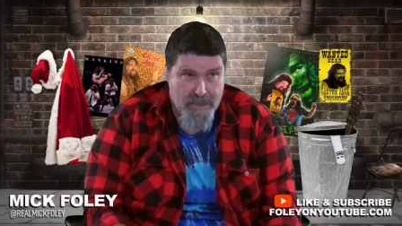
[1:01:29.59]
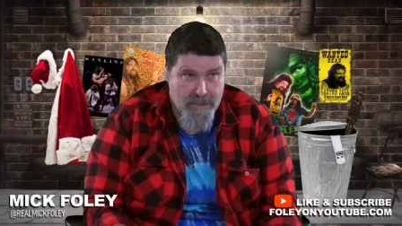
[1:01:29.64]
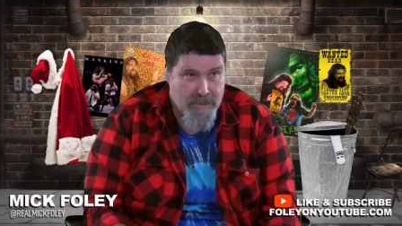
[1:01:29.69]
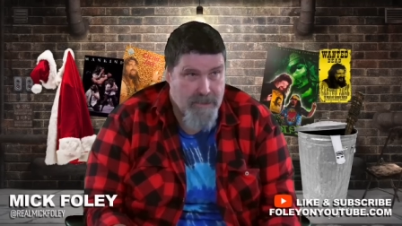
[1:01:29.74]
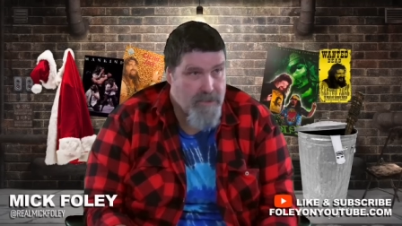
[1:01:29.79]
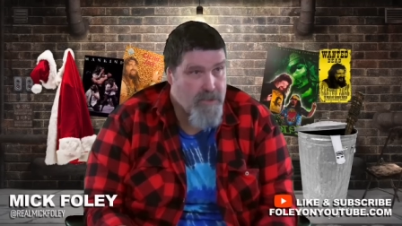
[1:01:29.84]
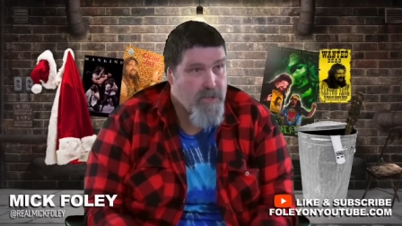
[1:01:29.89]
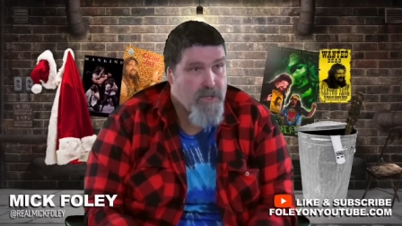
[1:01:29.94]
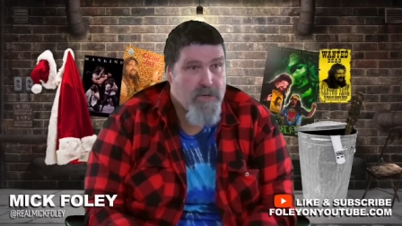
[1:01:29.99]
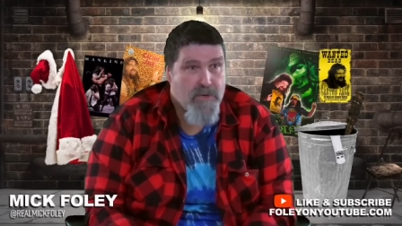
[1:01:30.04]

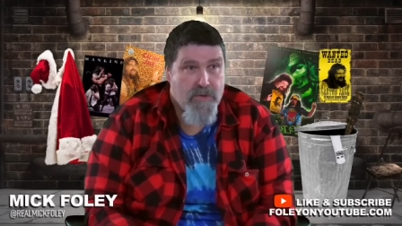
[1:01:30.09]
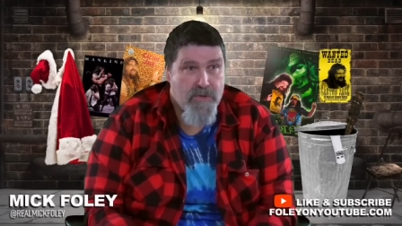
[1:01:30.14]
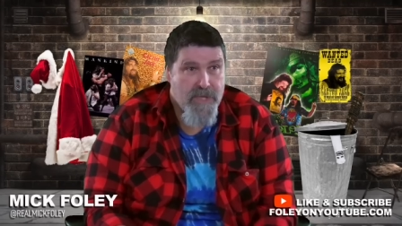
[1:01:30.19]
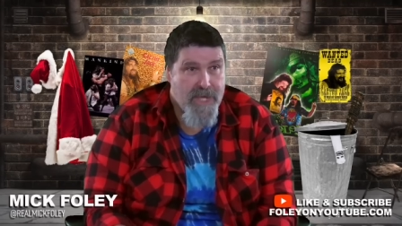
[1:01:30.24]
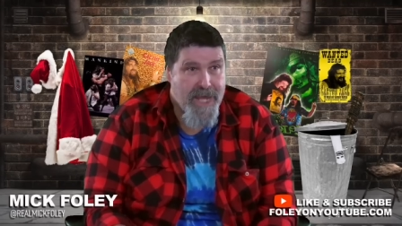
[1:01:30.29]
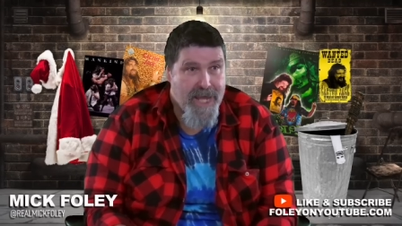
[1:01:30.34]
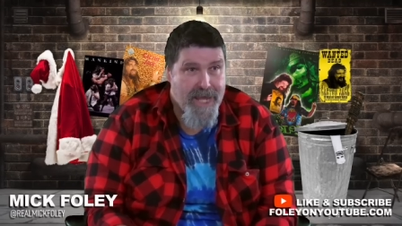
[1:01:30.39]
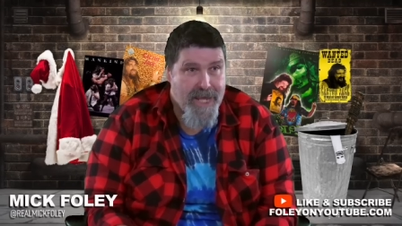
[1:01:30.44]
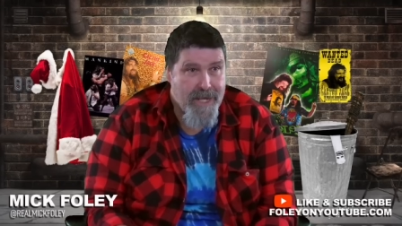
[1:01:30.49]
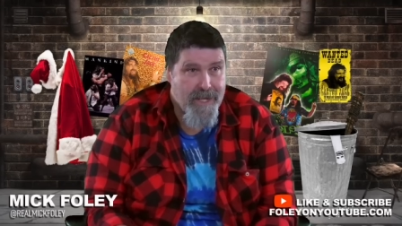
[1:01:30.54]
do your
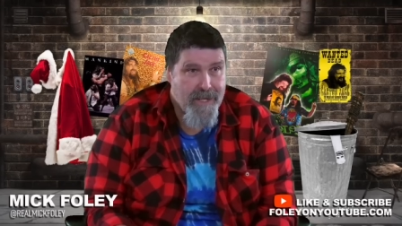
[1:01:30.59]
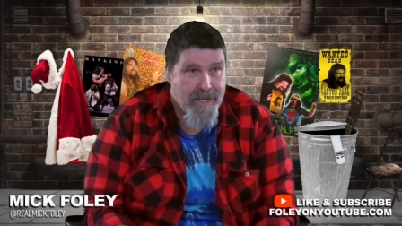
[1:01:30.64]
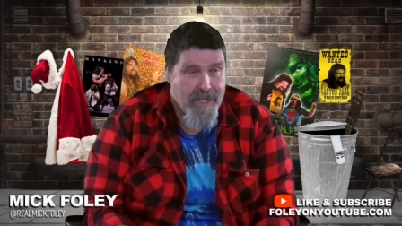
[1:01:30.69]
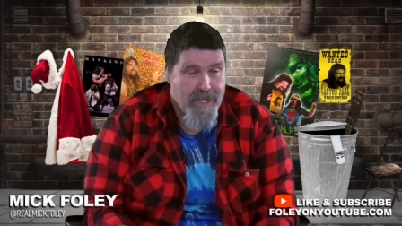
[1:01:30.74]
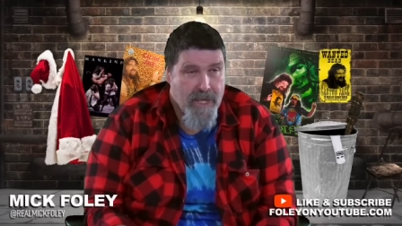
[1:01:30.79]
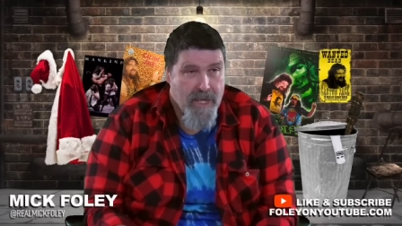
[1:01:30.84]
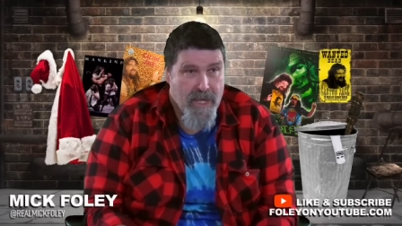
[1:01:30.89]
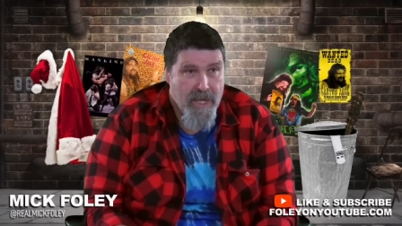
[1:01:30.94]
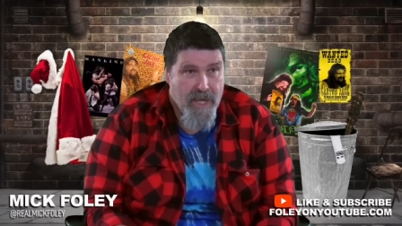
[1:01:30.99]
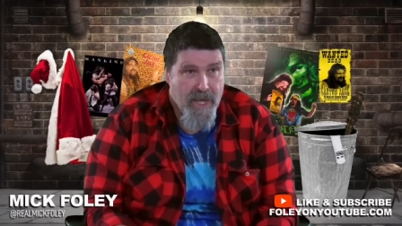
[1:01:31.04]
thing
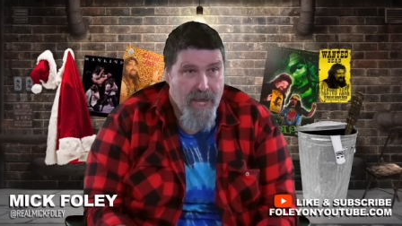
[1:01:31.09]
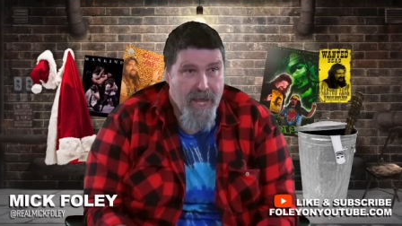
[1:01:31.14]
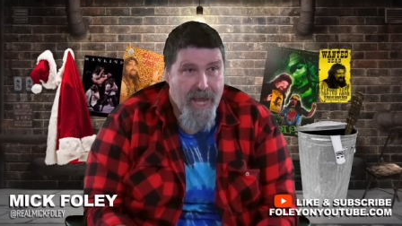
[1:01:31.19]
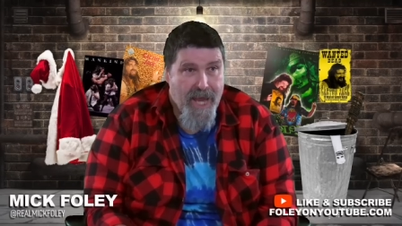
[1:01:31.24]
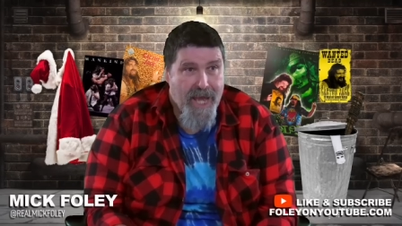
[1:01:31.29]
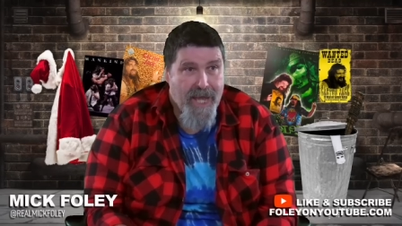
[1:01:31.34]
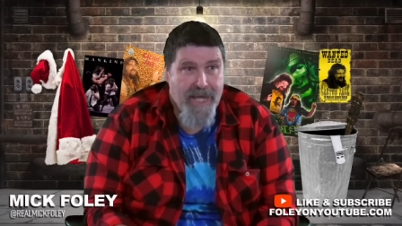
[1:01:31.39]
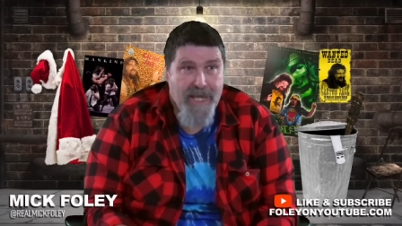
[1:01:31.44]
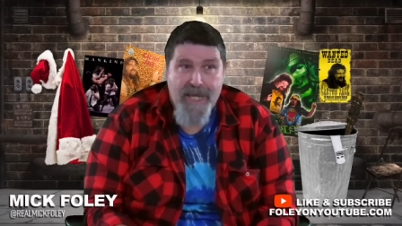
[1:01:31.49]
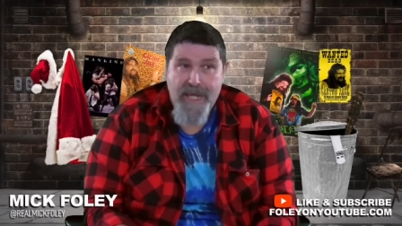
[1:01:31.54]

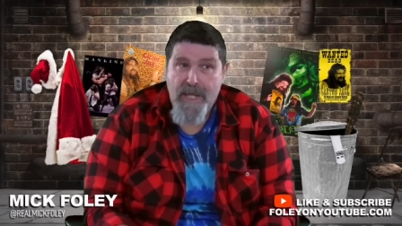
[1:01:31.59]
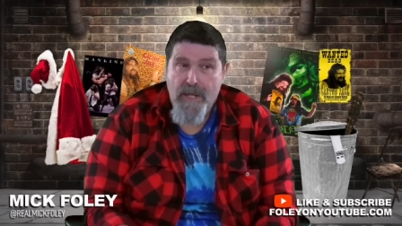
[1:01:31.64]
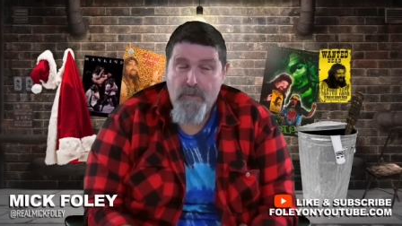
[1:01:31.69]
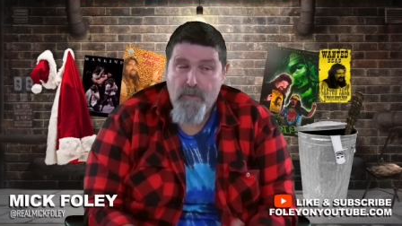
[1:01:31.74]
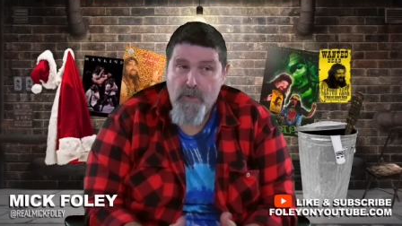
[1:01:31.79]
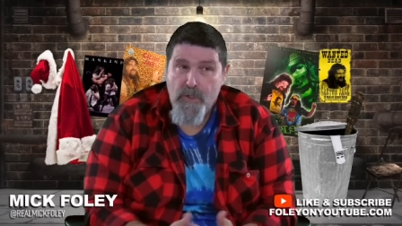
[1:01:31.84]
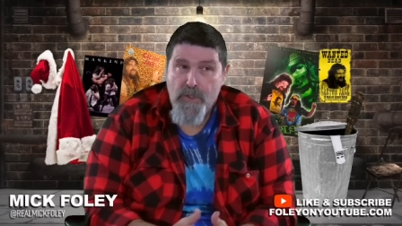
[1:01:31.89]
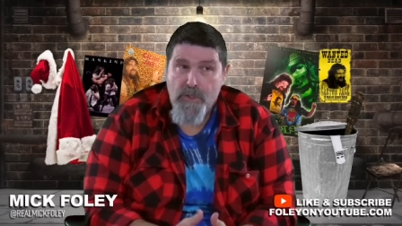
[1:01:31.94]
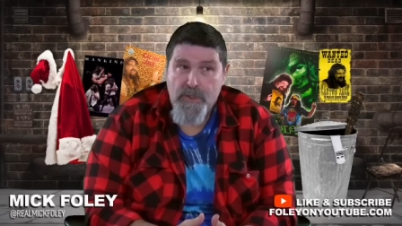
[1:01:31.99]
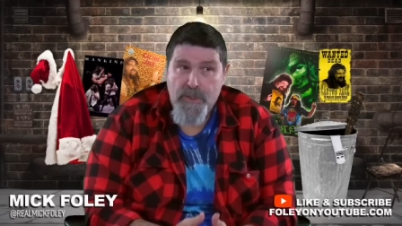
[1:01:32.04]
and he
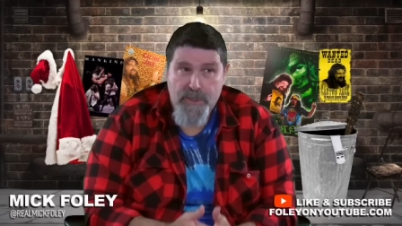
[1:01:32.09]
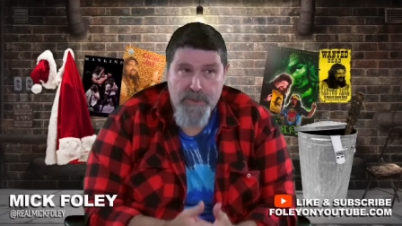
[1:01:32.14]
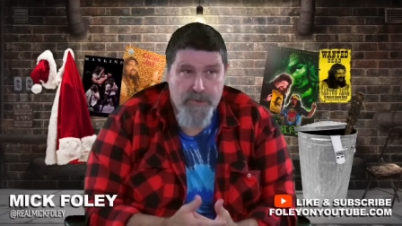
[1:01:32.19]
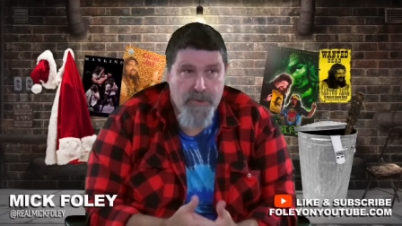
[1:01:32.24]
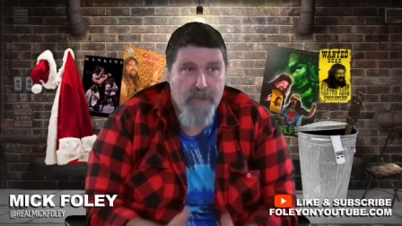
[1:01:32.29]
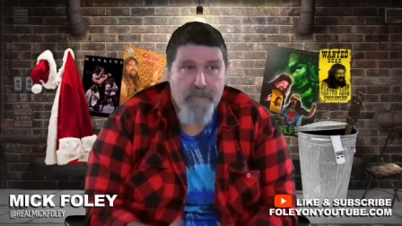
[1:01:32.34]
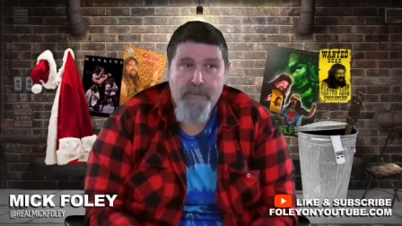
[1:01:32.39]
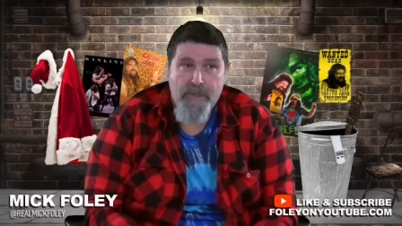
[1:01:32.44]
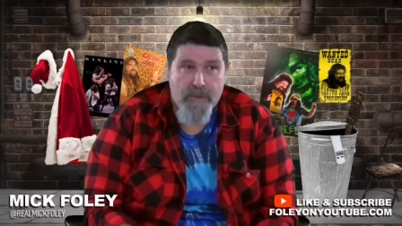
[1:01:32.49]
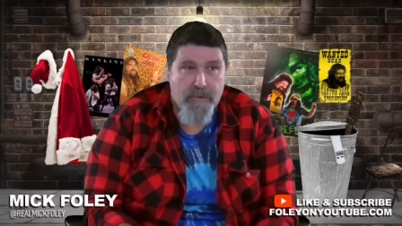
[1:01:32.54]
will
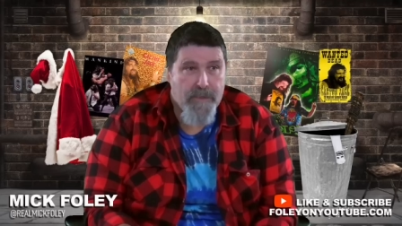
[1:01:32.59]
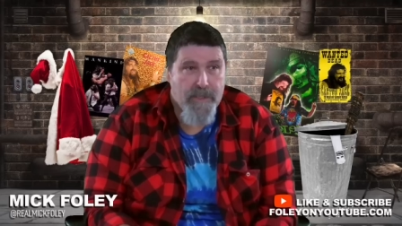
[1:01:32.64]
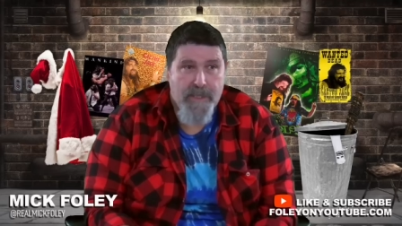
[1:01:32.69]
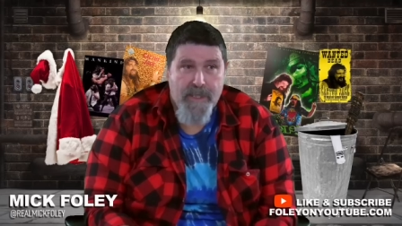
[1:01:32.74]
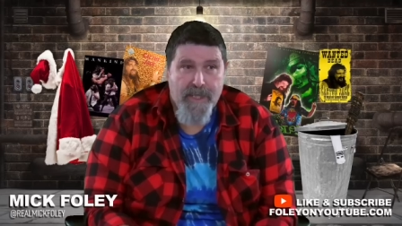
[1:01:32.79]
contribute.